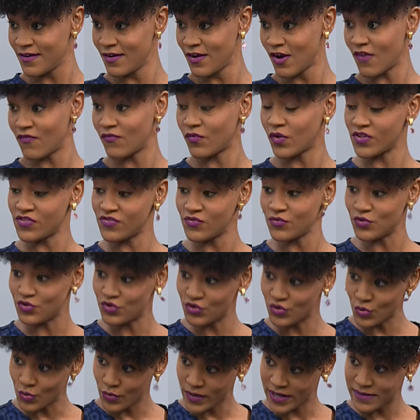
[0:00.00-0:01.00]
of what you
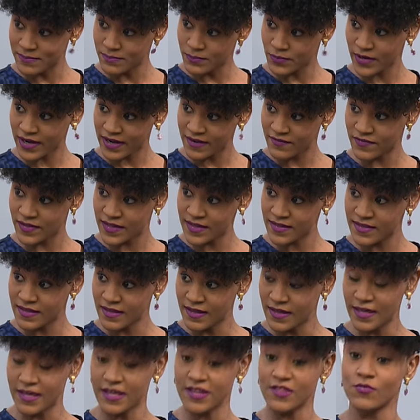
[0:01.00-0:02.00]
do in private
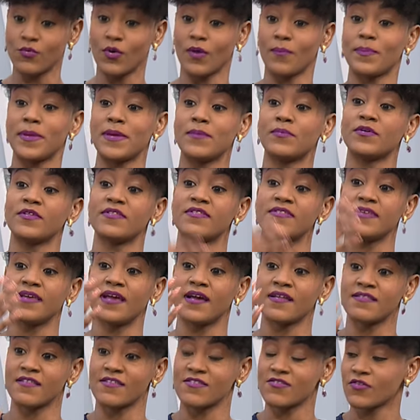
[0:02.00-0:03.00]
is what people see
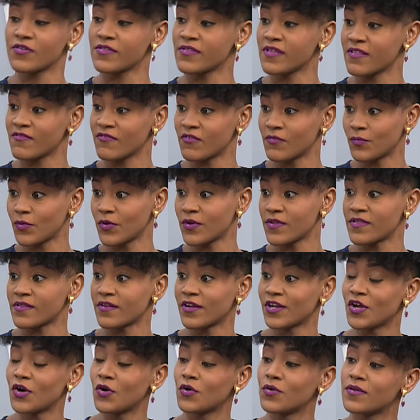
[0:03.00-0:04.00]
as a successful person
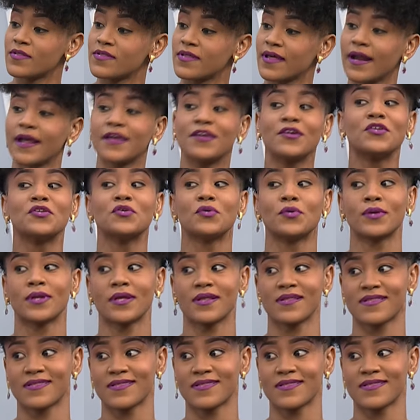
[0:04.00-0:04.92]
Correct. on the outside. And Correct. you know this.